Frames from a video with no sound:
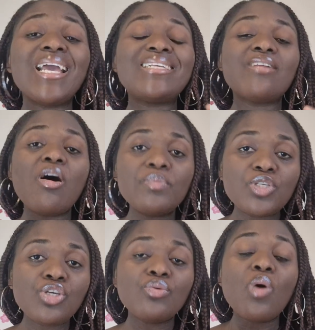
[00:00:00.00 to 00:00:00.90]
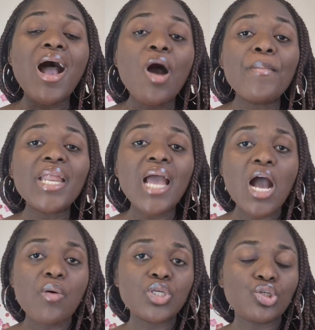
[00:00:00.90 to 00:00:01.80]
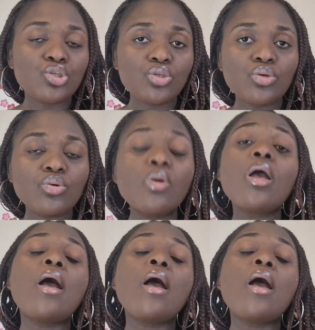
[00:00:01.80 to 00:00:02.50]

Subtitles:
It's up to you how many hours you do.